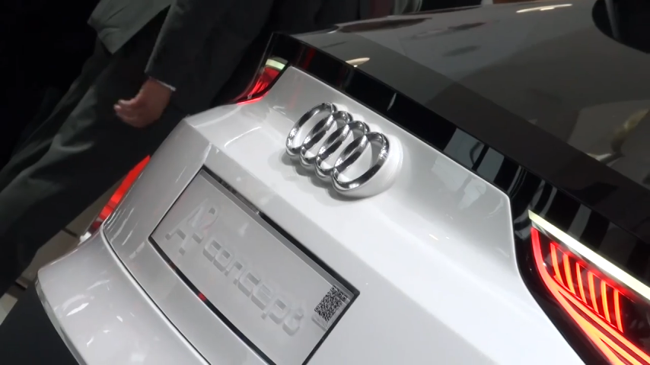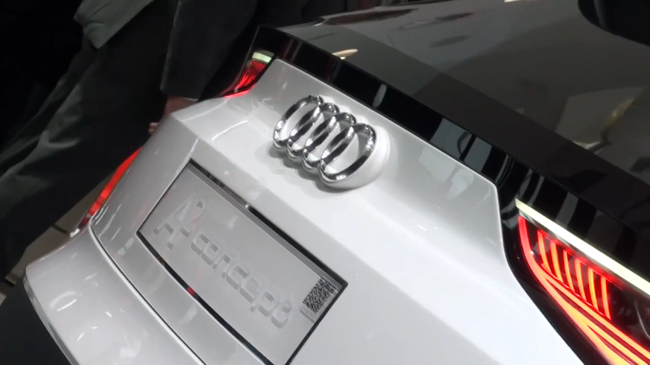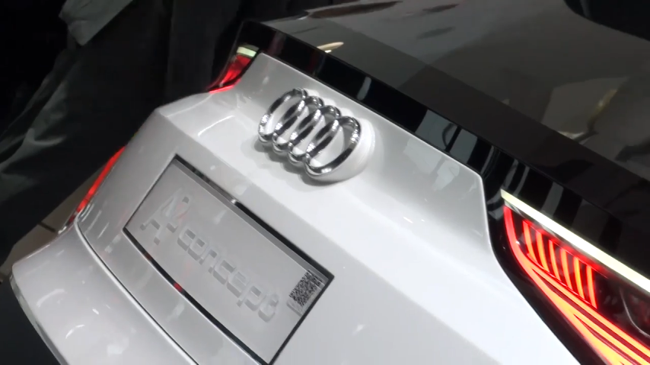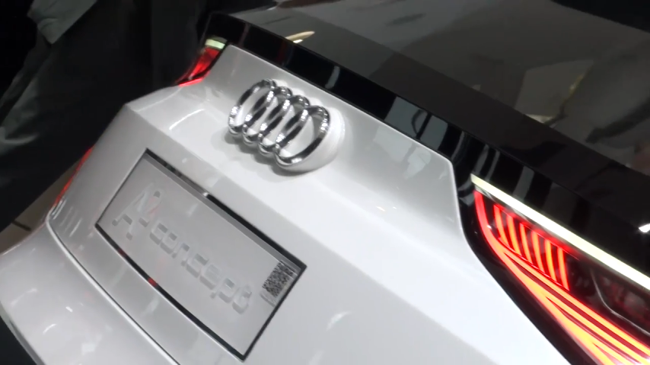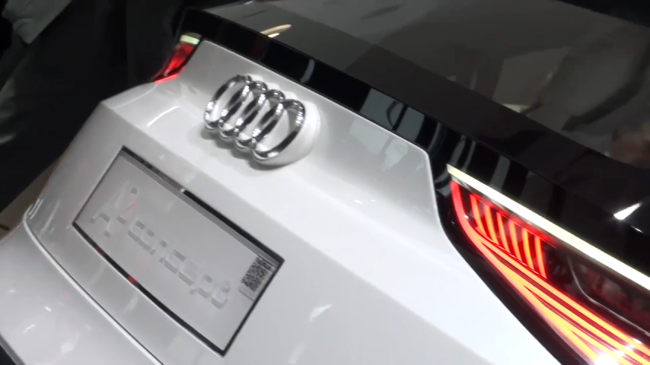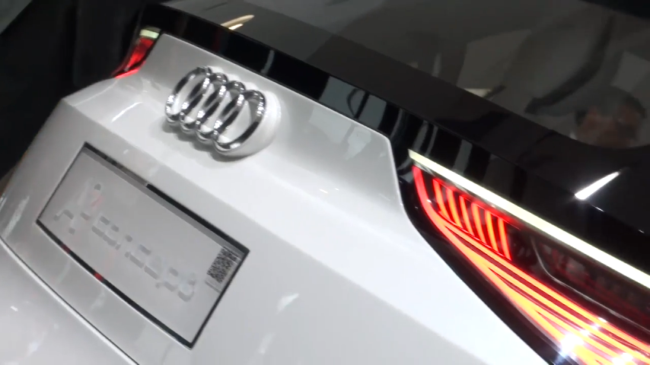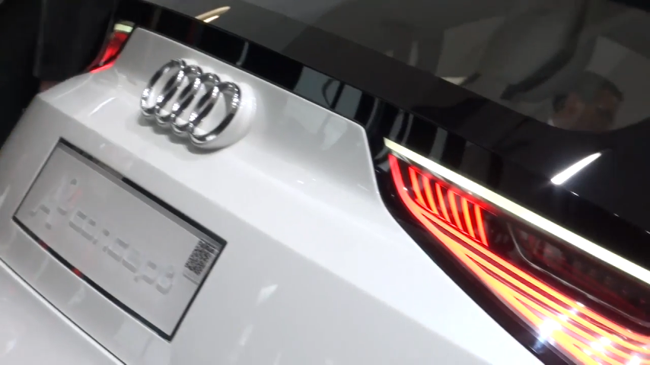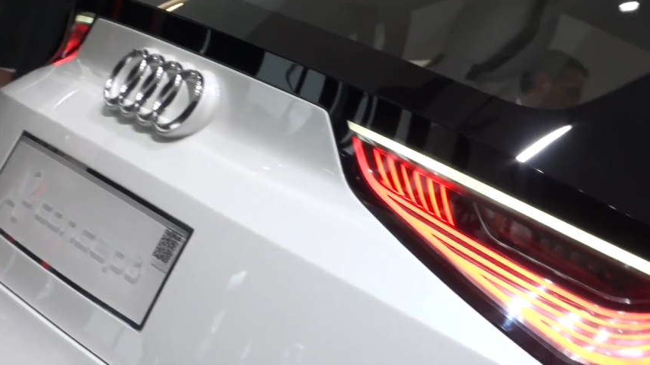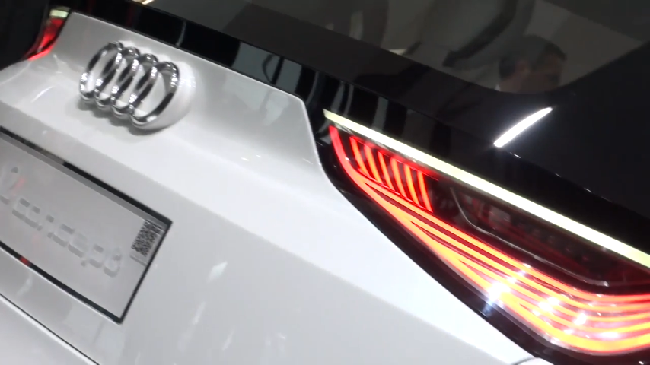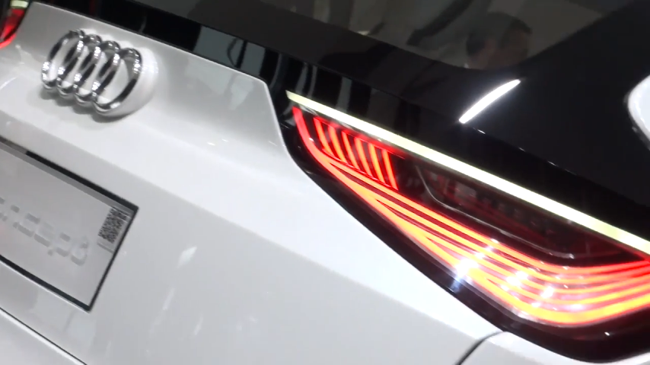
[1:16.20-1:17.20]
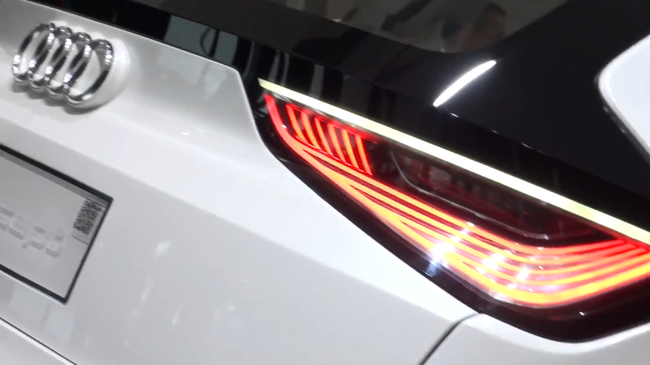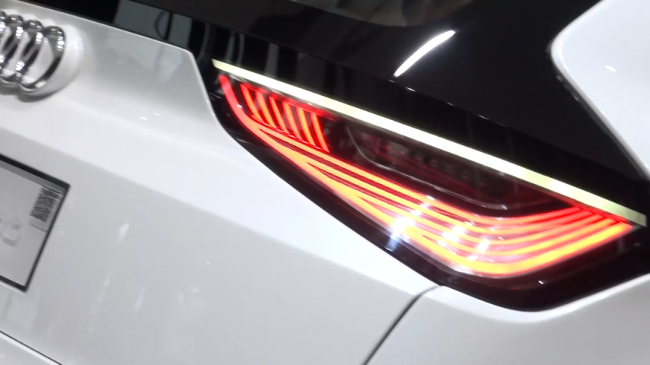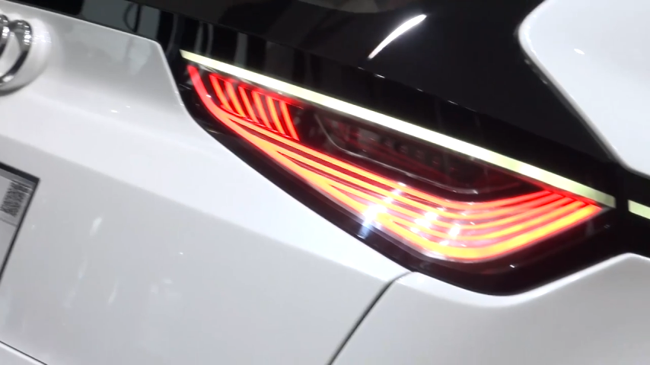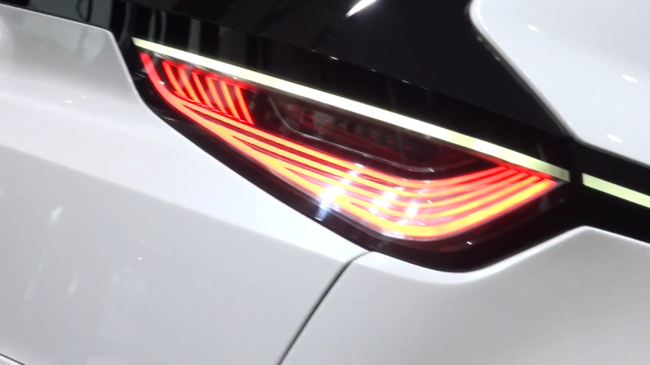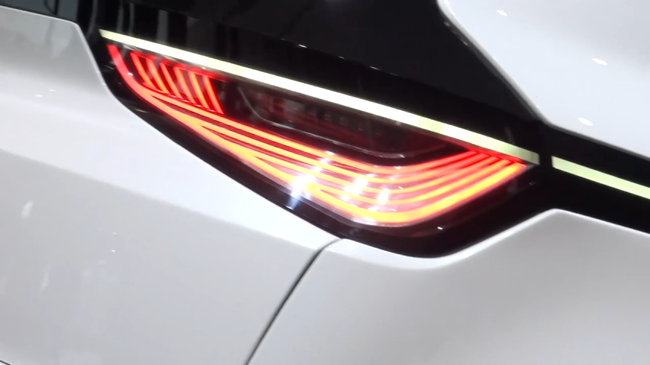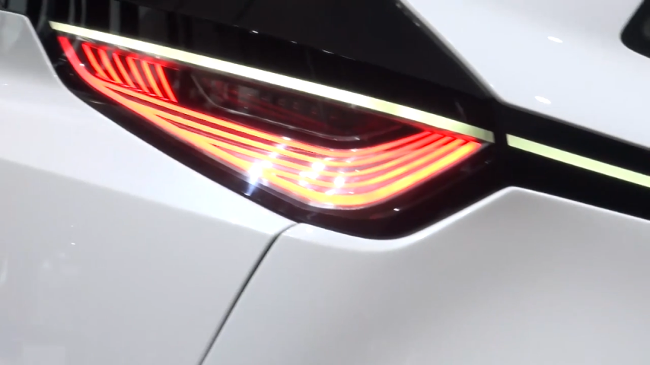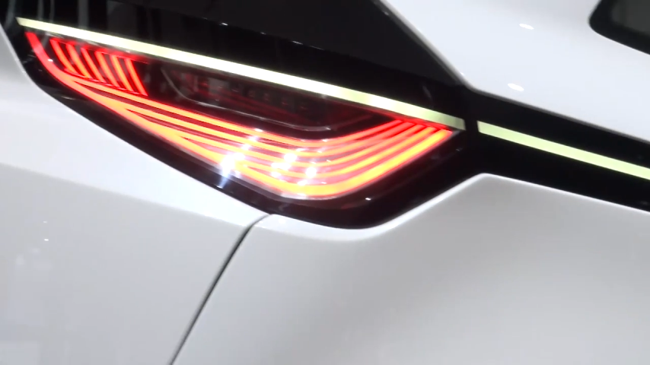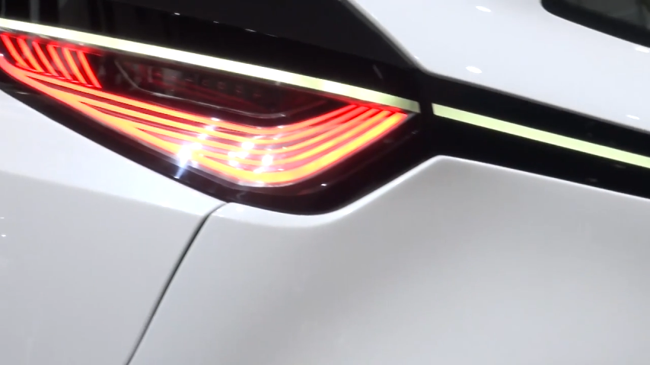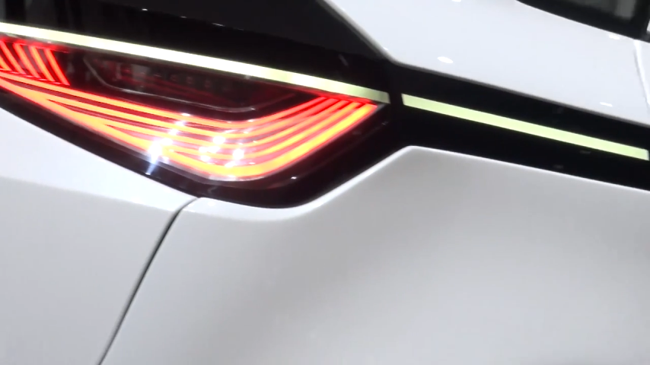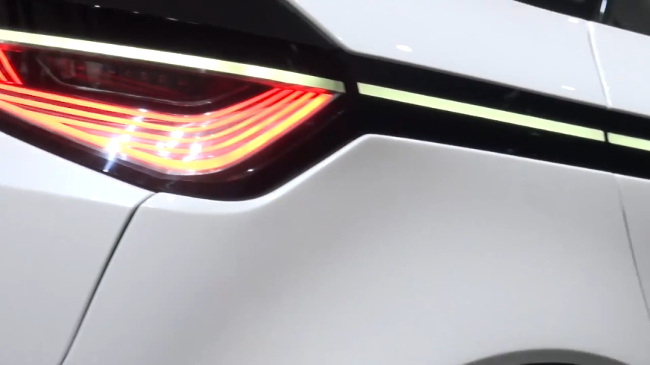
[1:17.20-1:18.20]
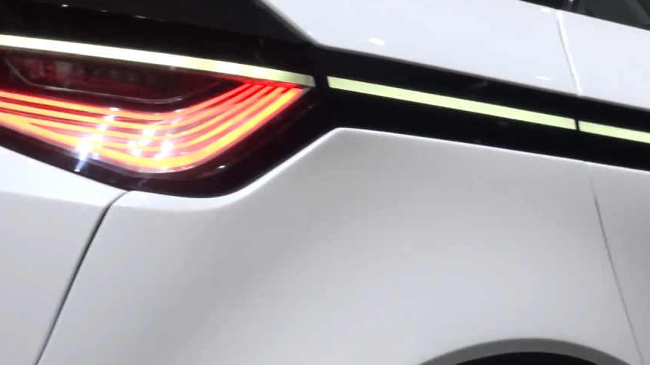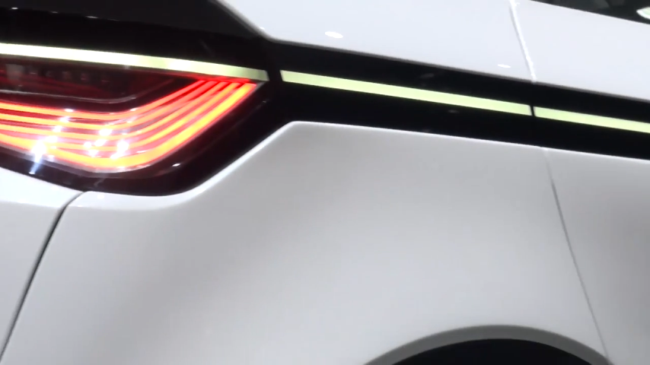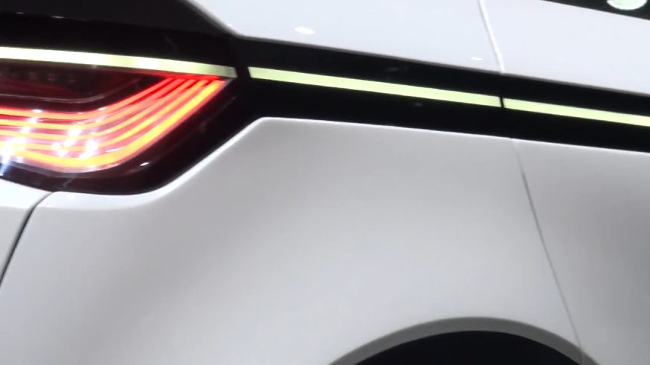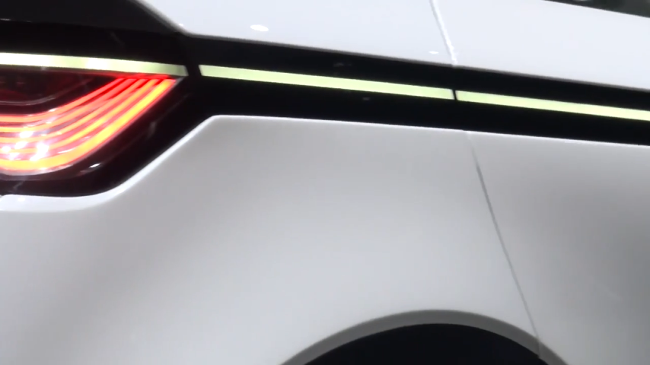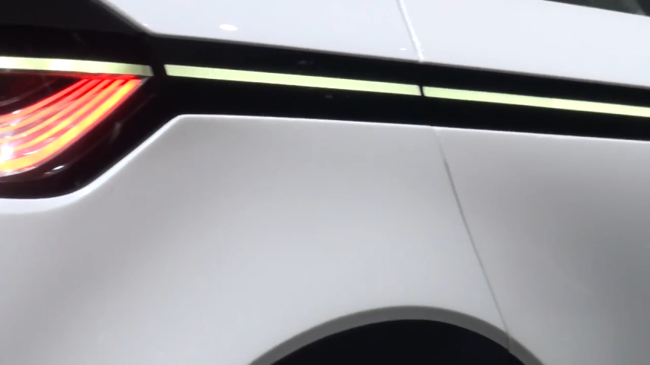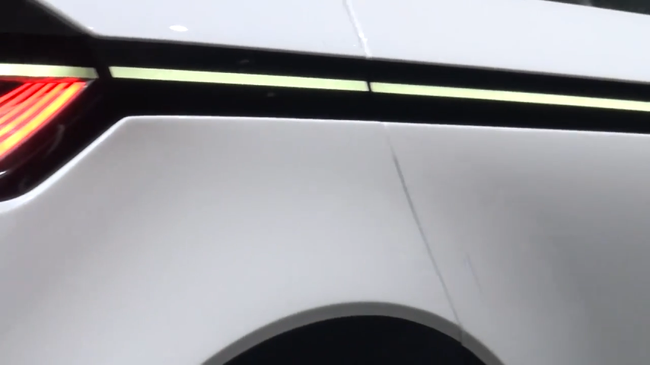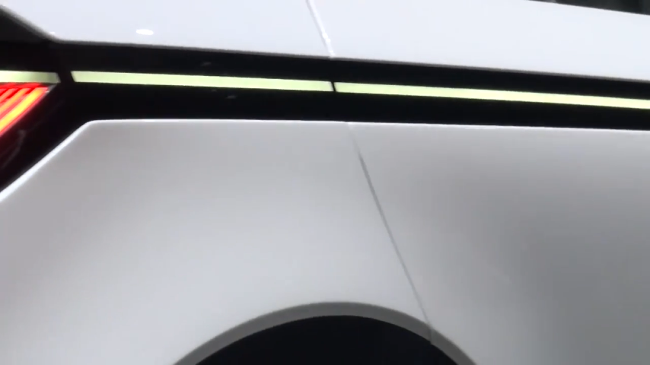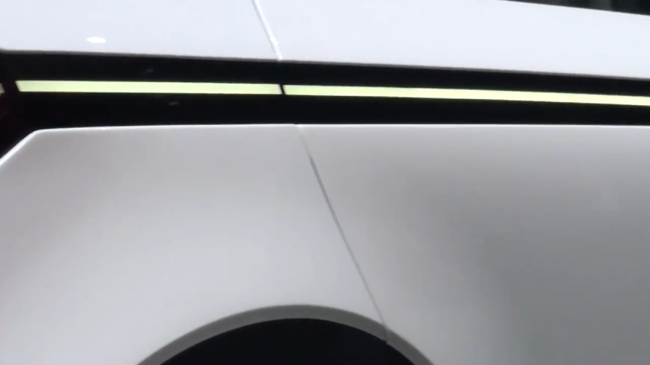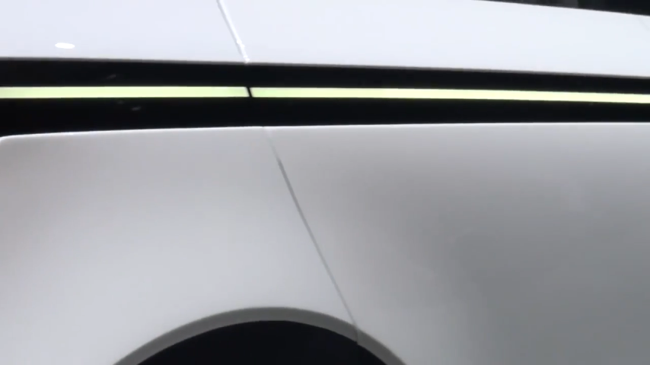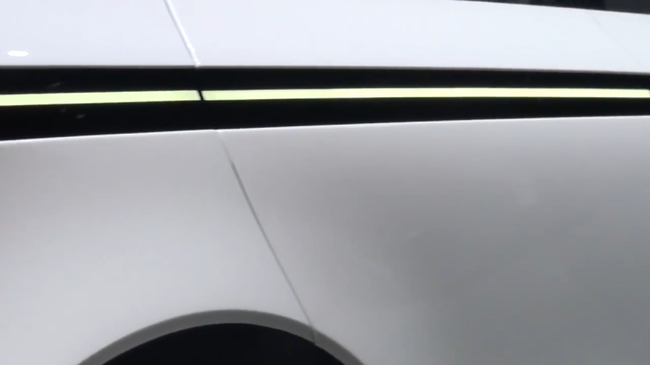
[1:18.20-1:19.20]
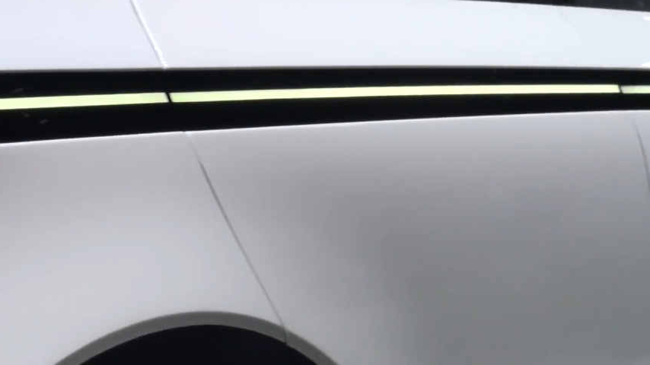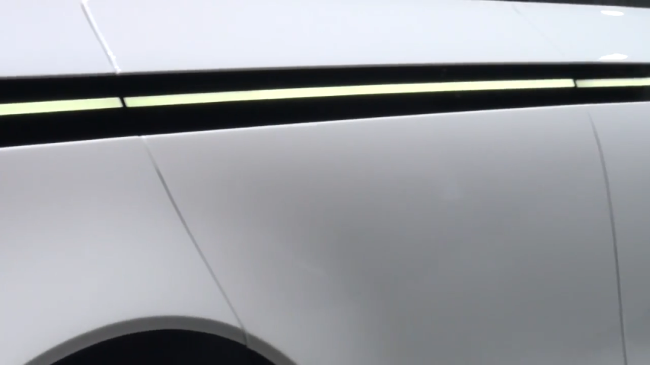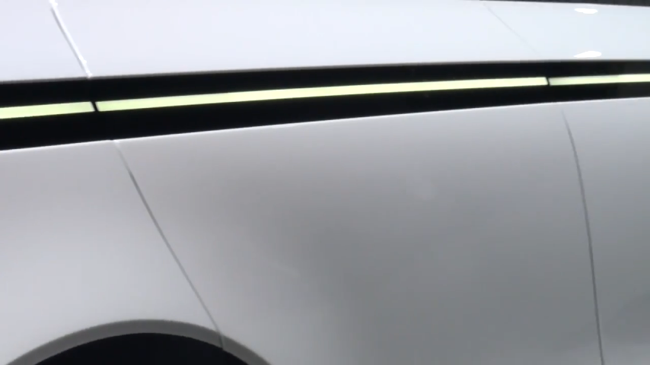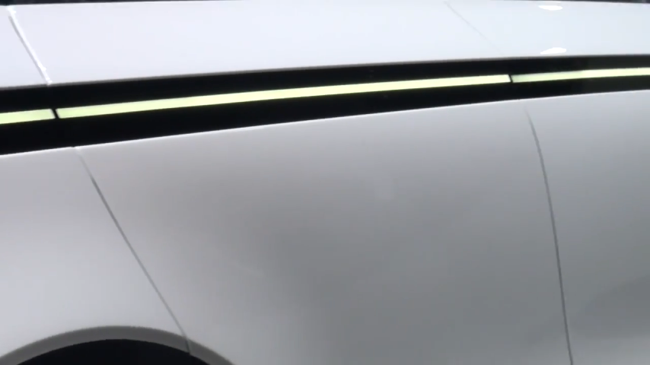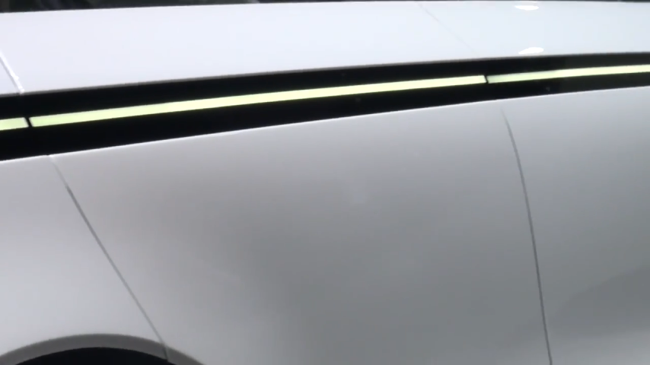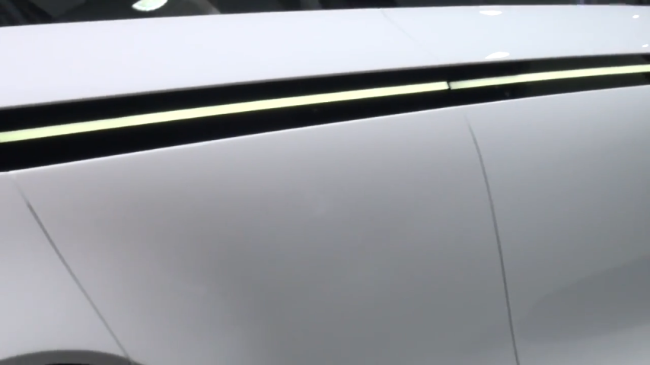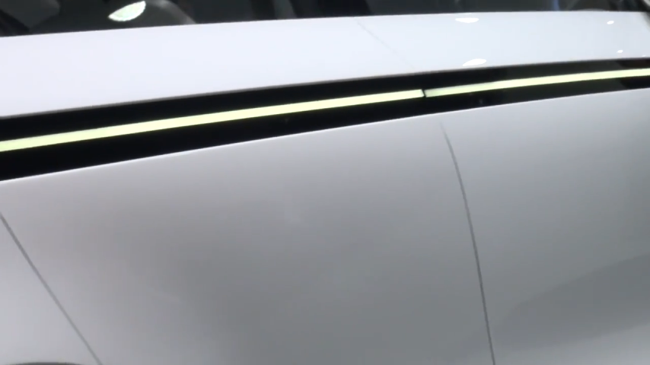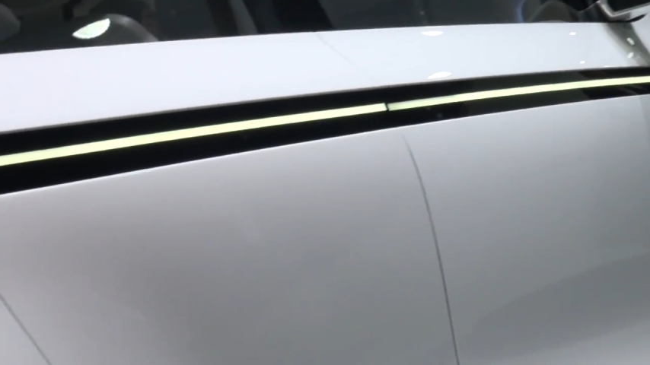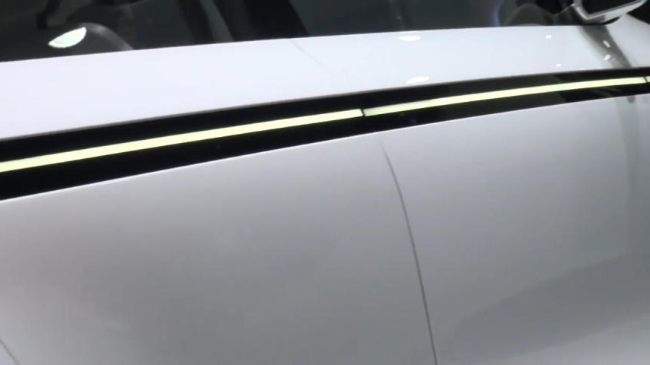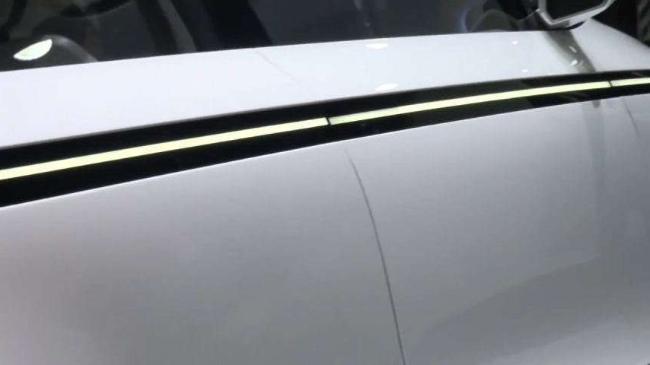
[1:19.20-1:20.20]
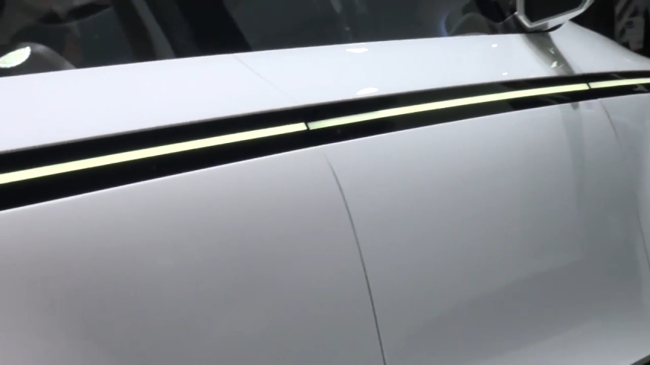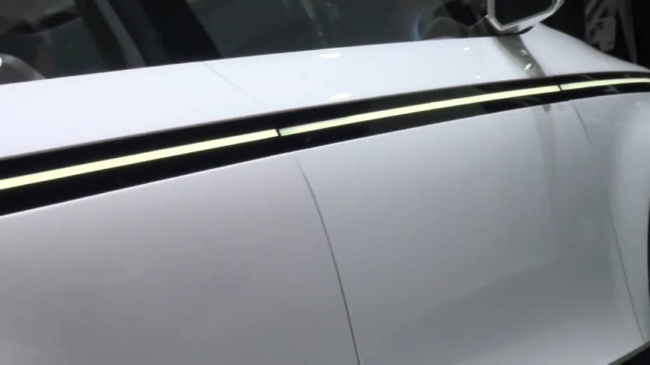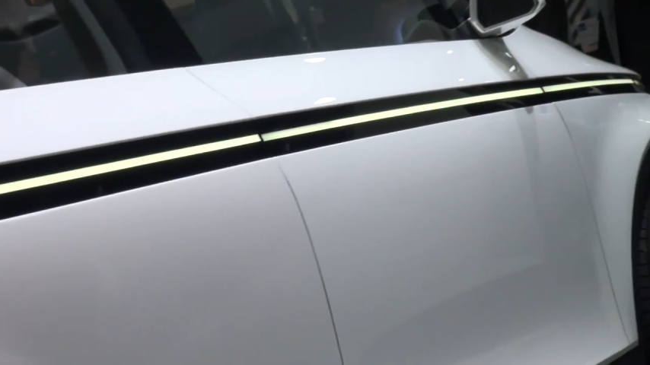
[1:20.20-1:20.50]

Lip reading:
No face is visible, so there are no lips to read.